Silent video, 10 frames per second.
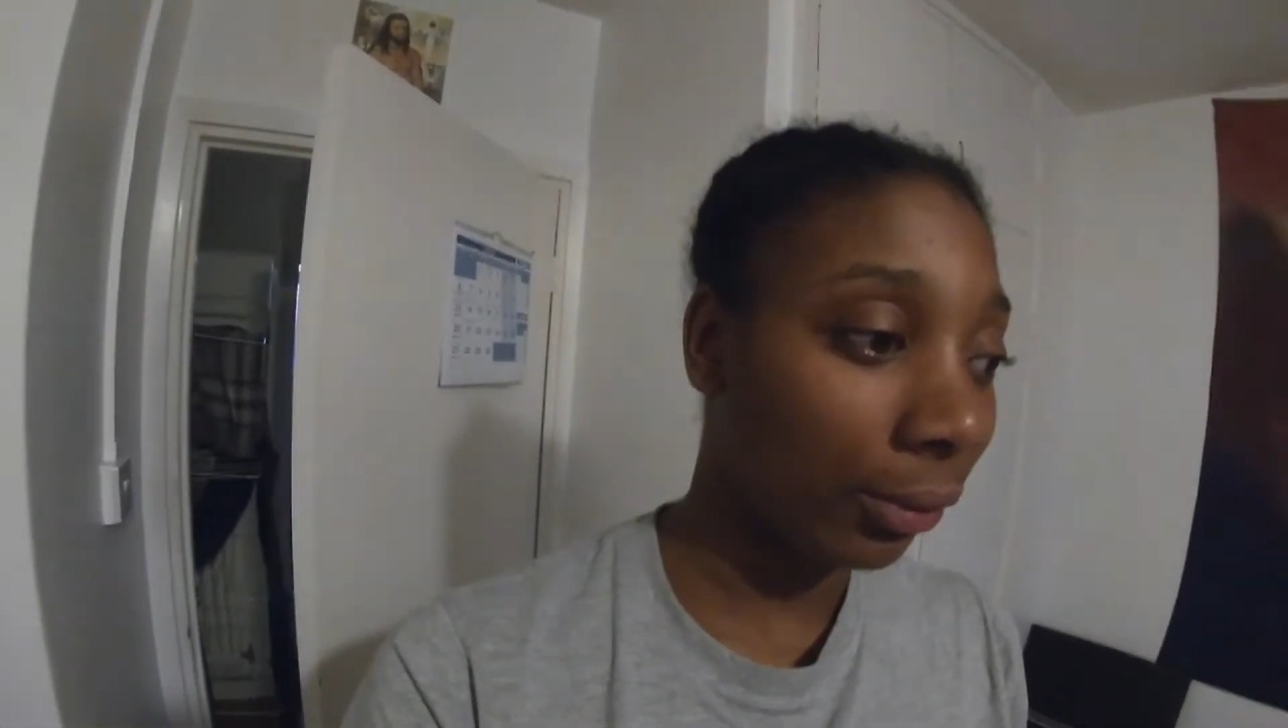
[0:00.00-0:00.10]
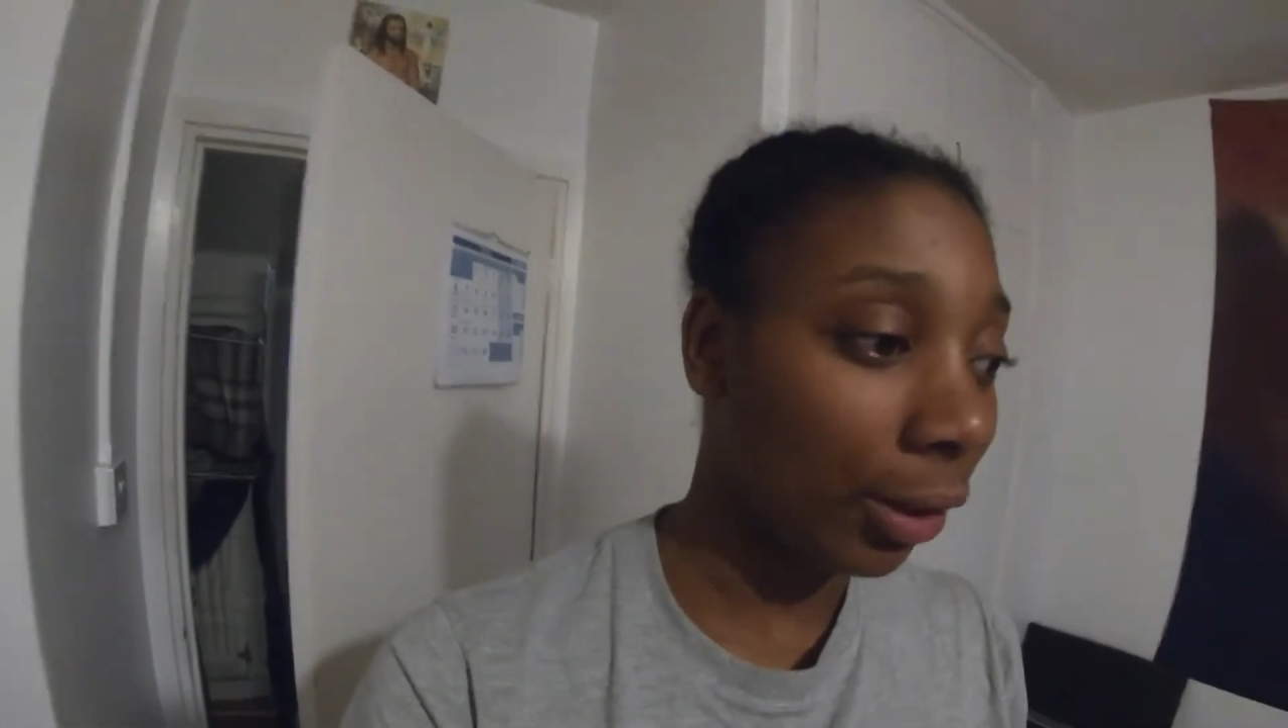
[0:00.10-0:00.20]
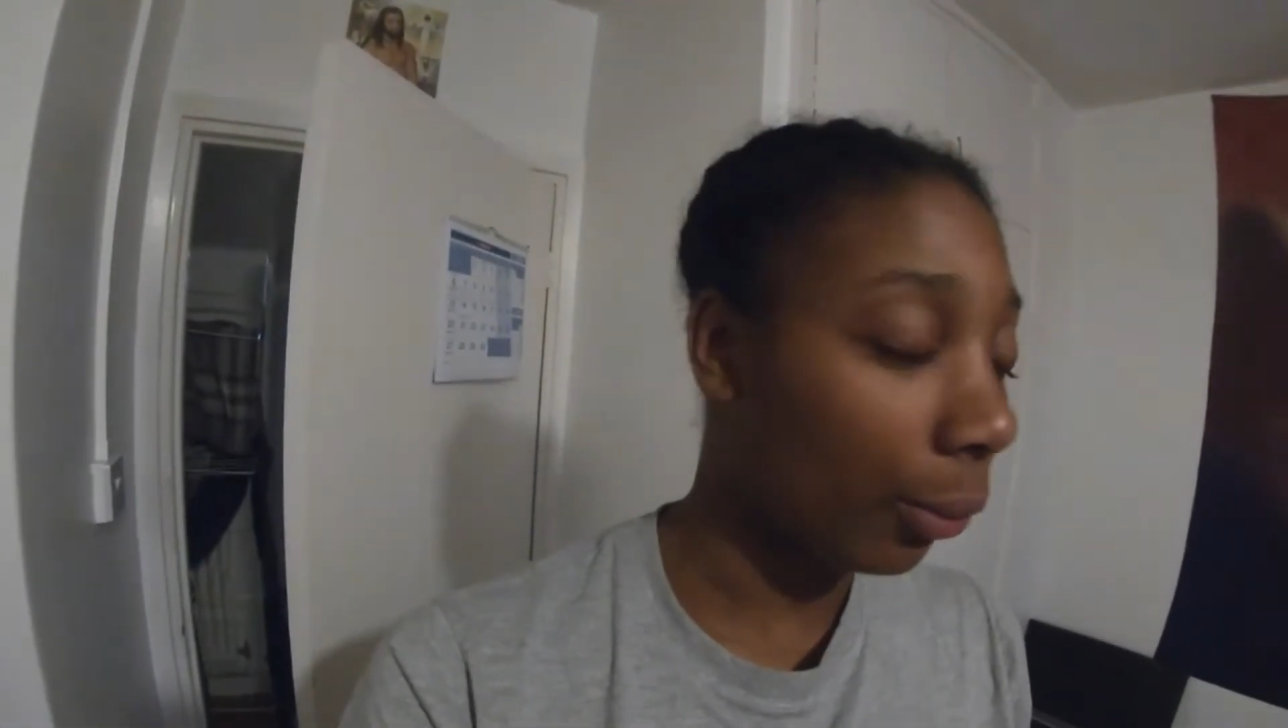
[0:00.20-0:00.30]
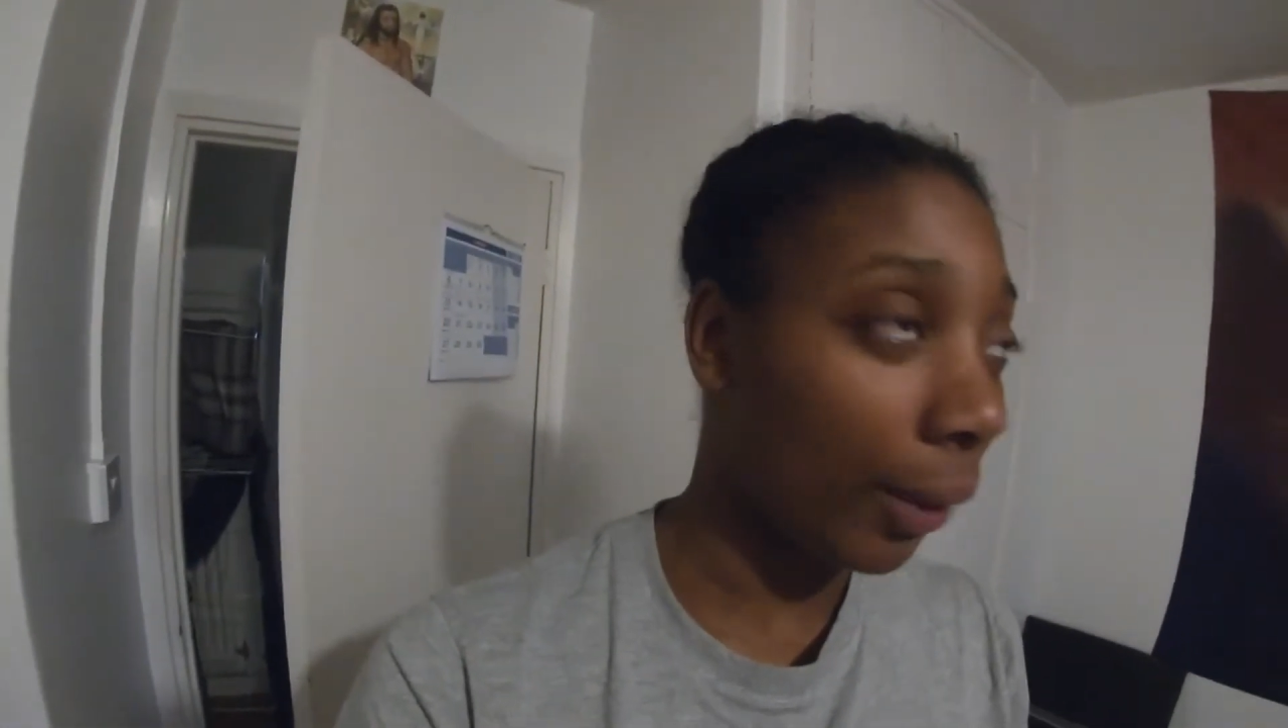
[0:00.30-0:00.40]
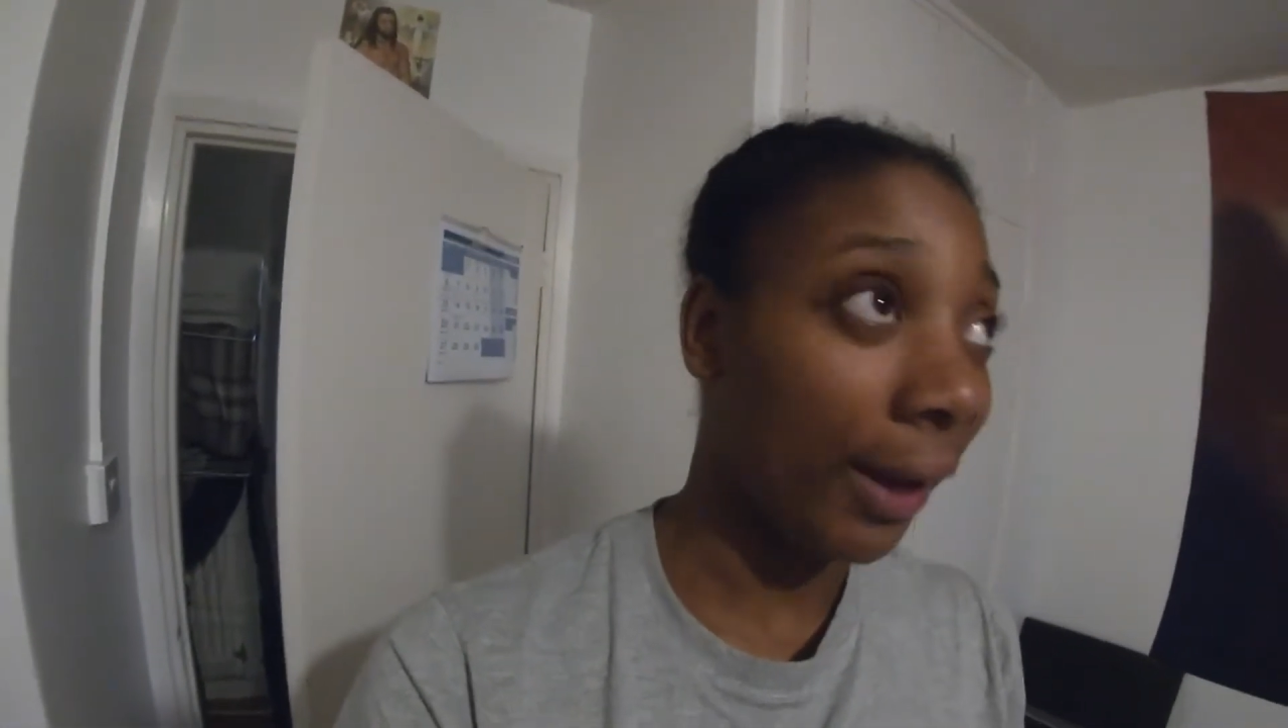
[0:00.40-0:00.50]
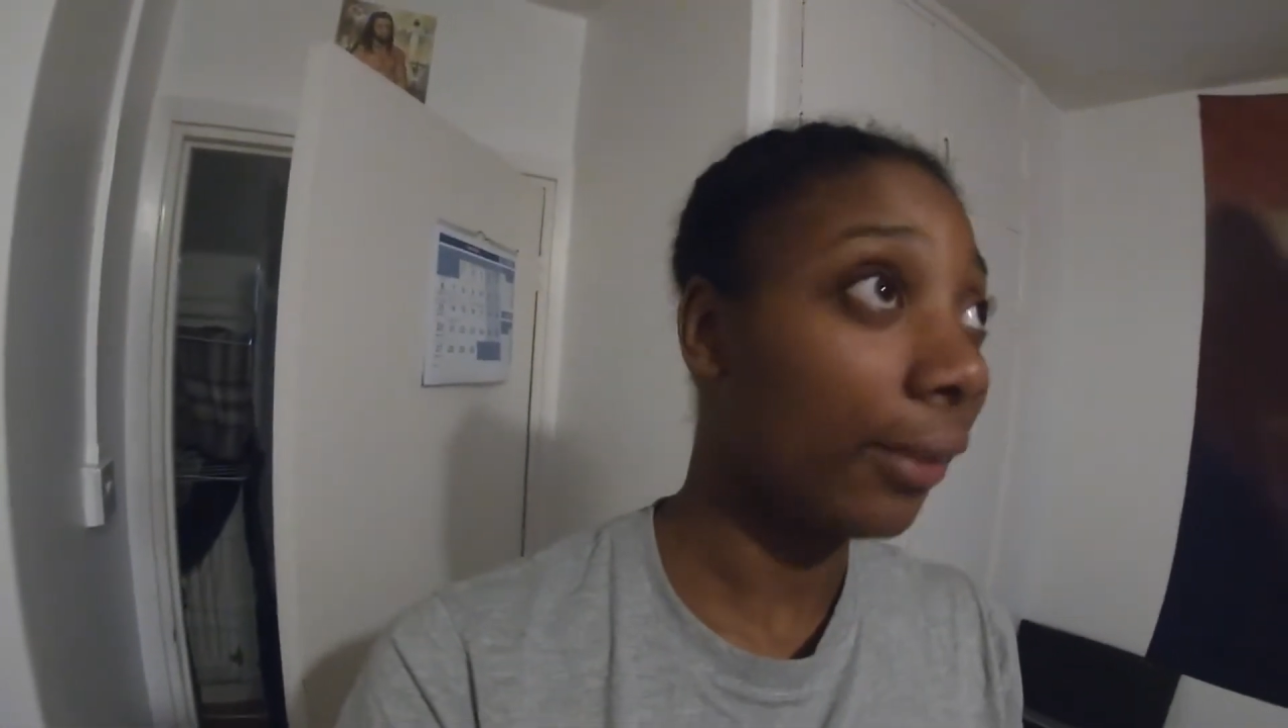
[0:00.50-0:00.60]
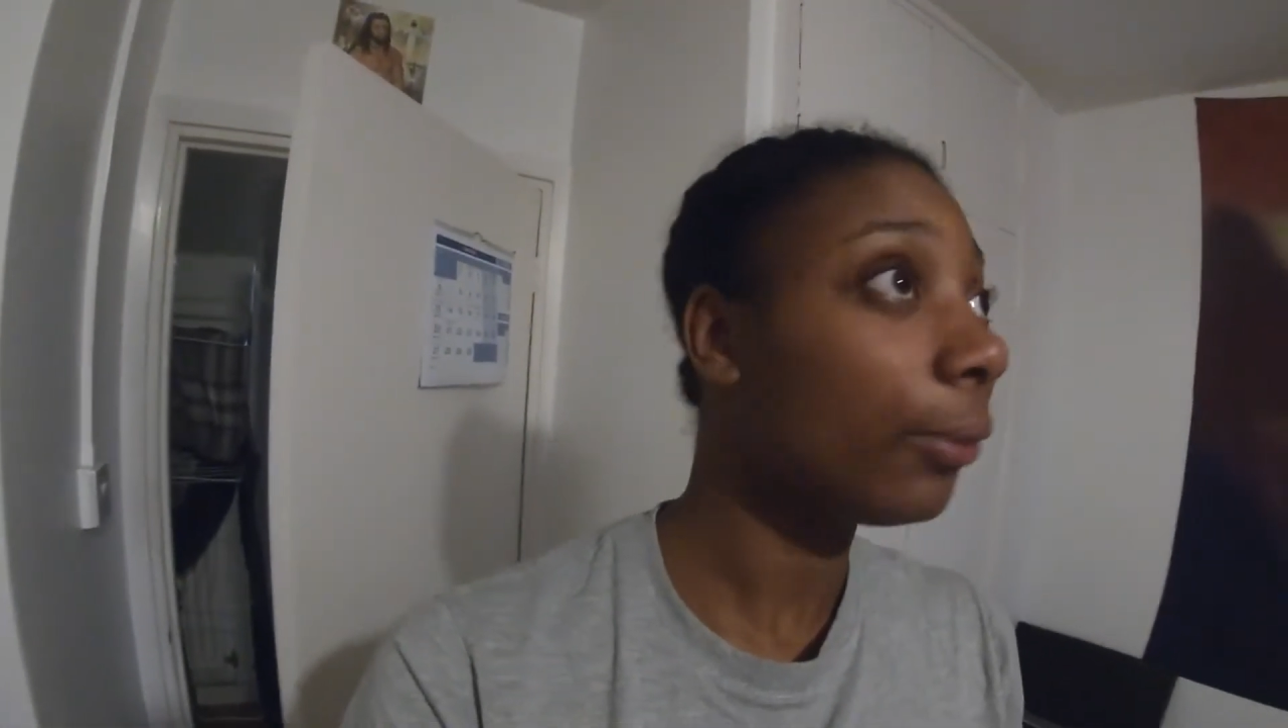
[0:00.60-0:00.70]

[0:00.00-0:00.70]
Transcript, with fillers: no way.